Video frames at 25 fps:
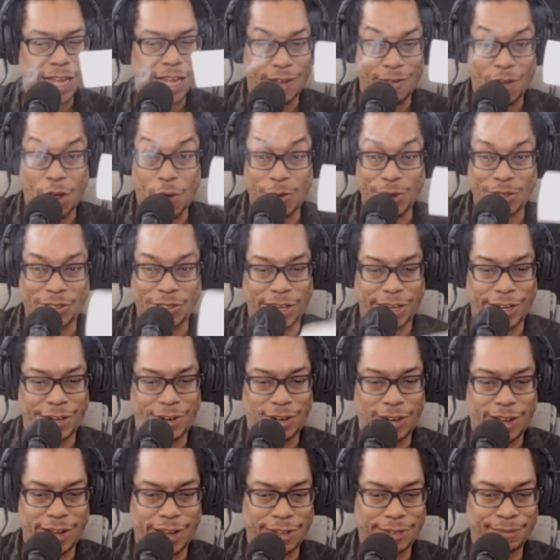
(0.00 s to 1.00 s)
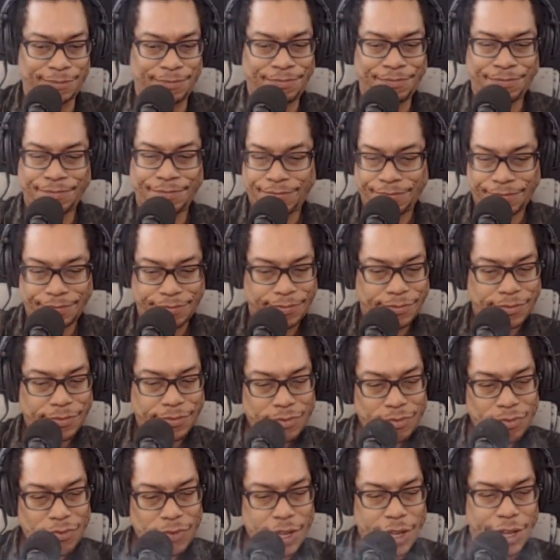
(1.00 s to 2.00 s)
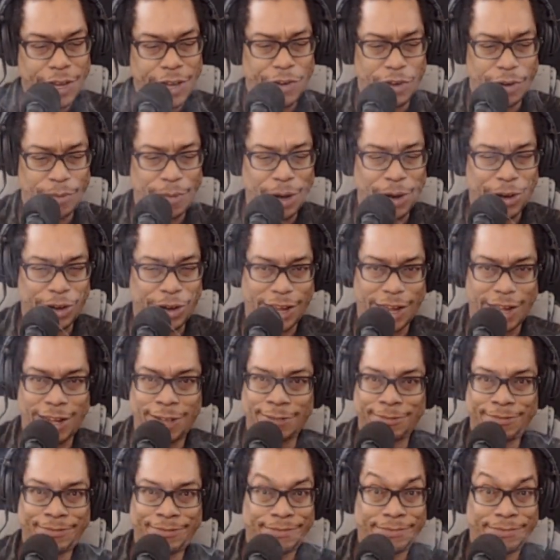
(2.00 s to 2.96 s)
I've always said here, like here in America,